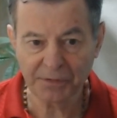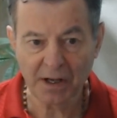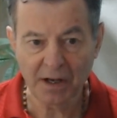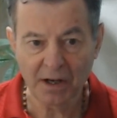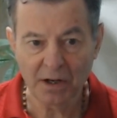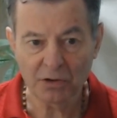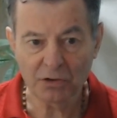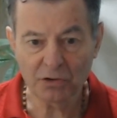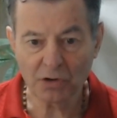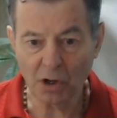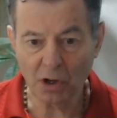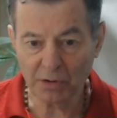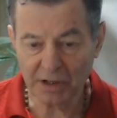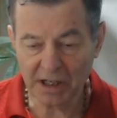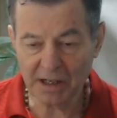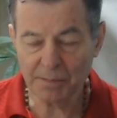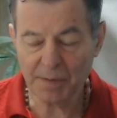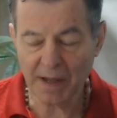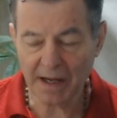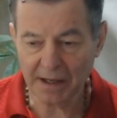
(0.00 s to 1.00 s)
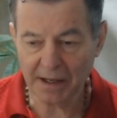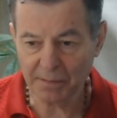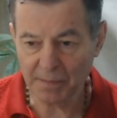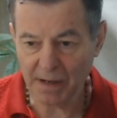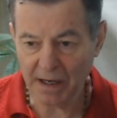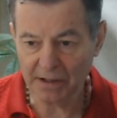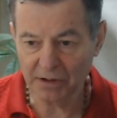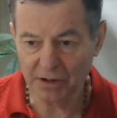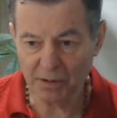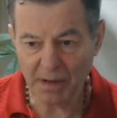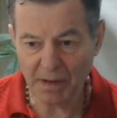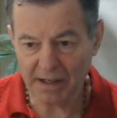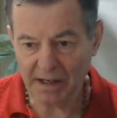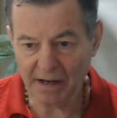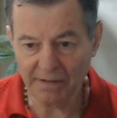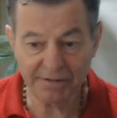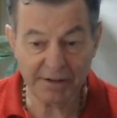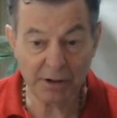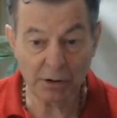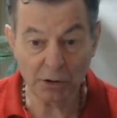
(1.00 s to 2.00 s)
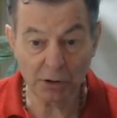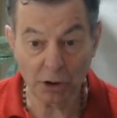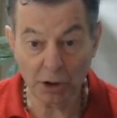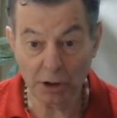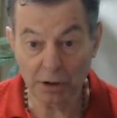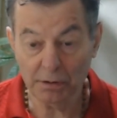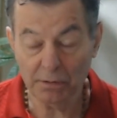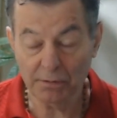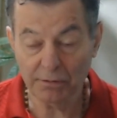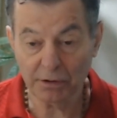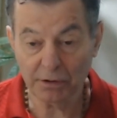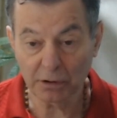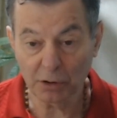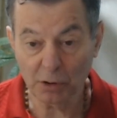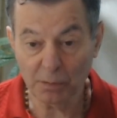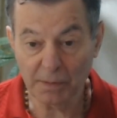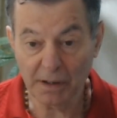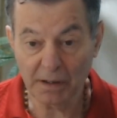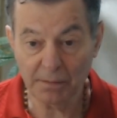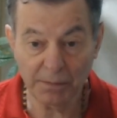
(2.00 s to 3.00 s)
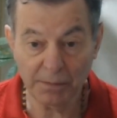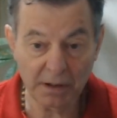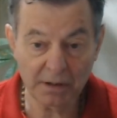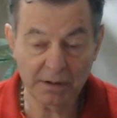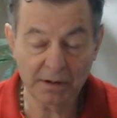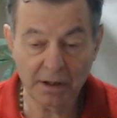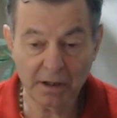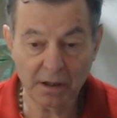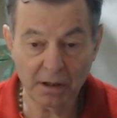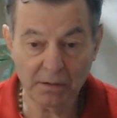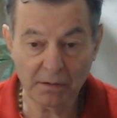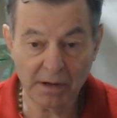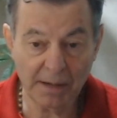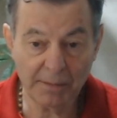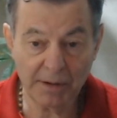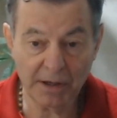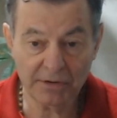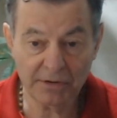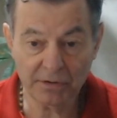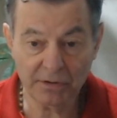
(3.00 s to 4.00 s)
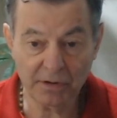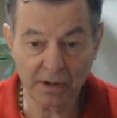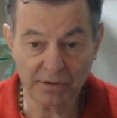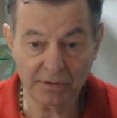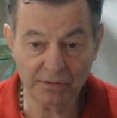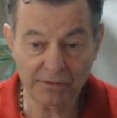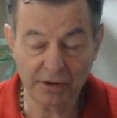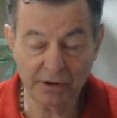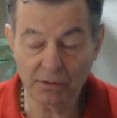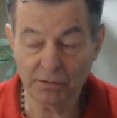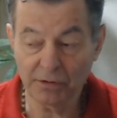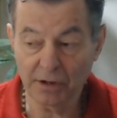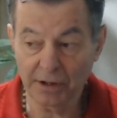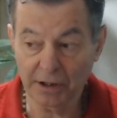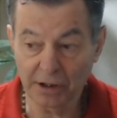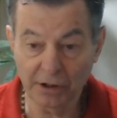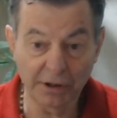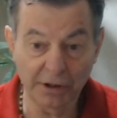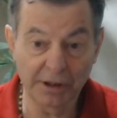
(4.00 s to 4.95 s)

So keep that in mind. You might not feel good for a little bit, but you know, MS doesn't feel very good.